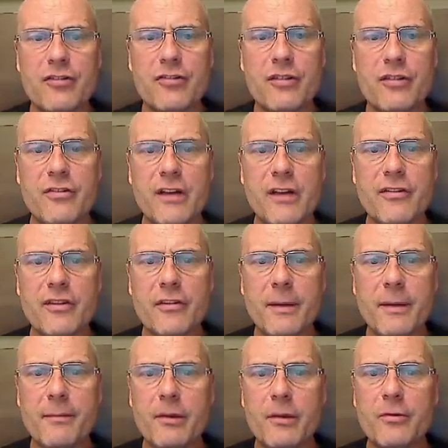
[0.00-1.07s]
she said. There's
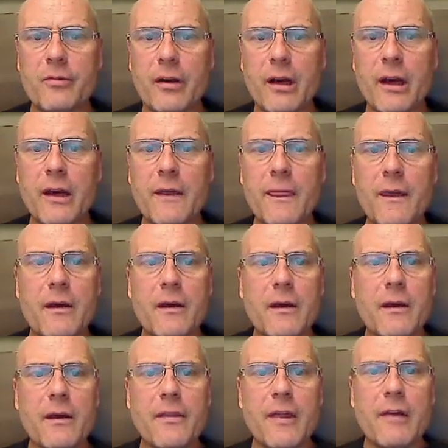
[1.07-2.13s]
people who deny it.
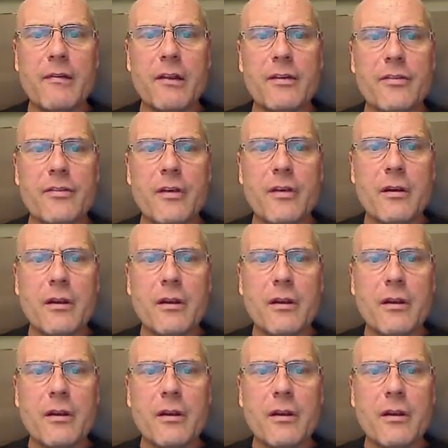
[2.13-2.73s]
There is,